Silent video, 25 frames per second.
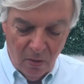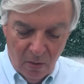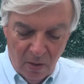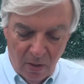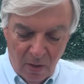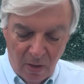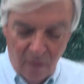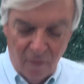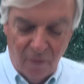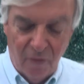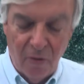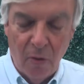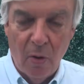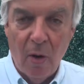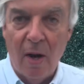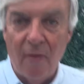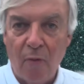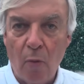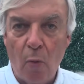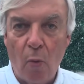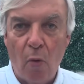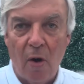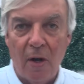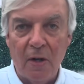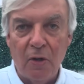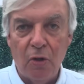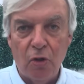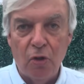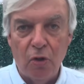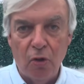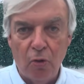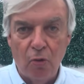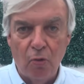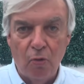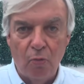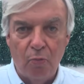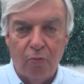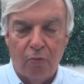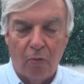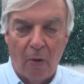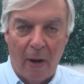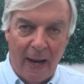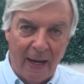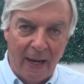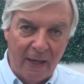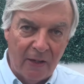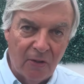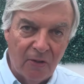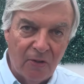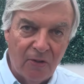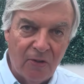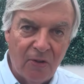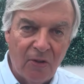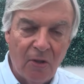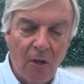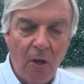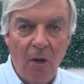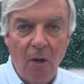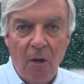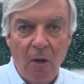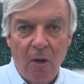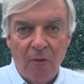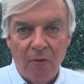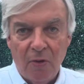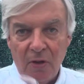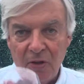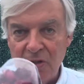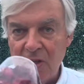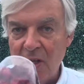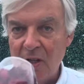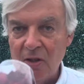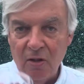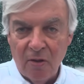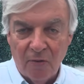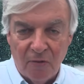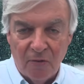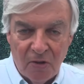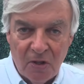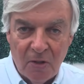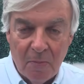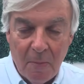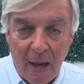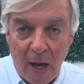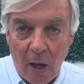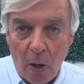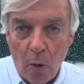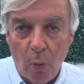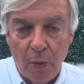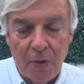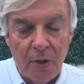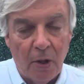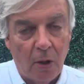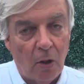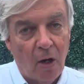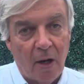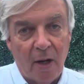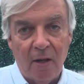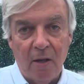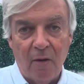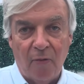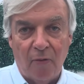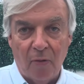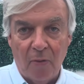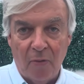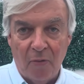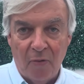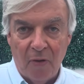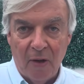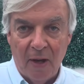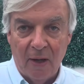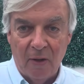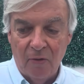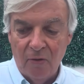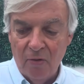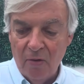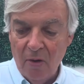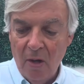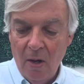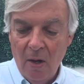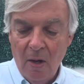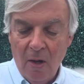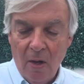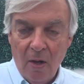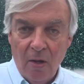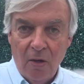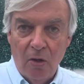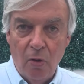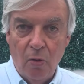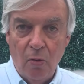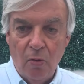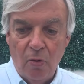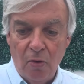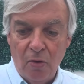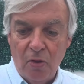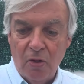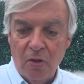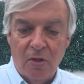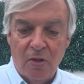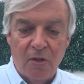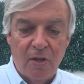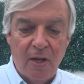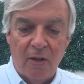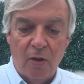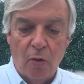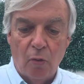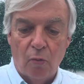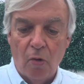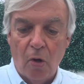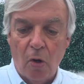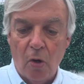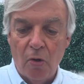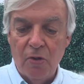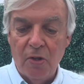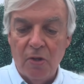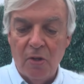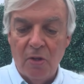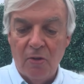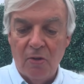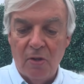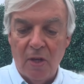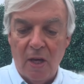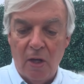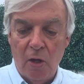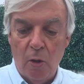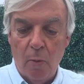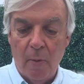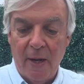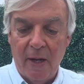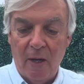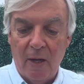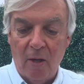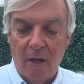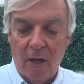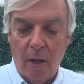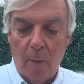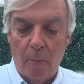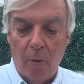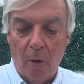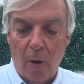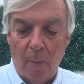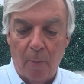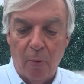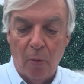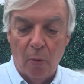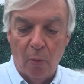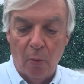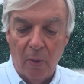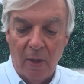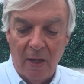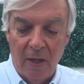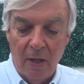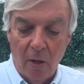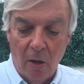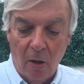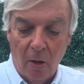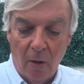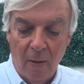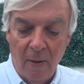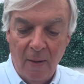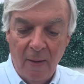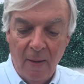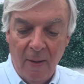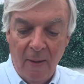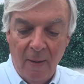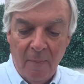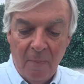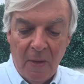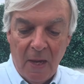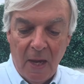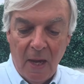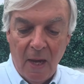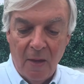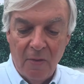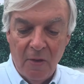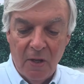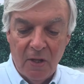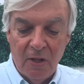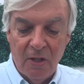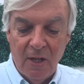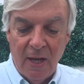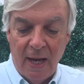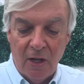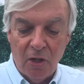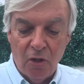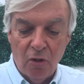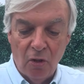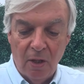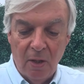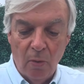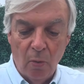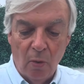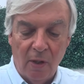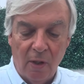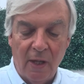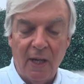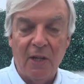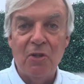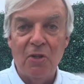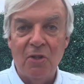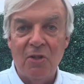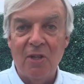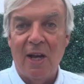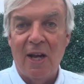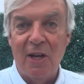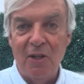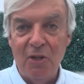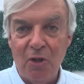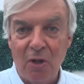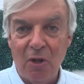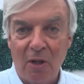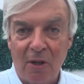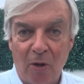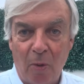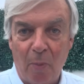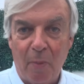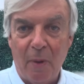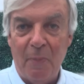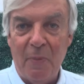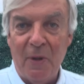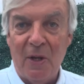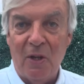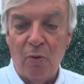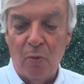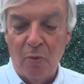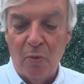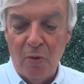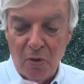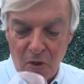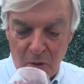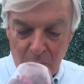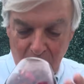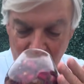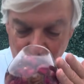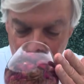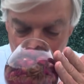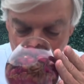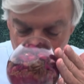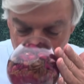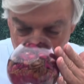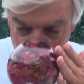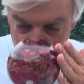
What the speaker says: if you ever want to practice the sense of smell with a lot of different things, you just take the roses and you make like a potpourri here, and this actually will exercise you a little bit, because when you smell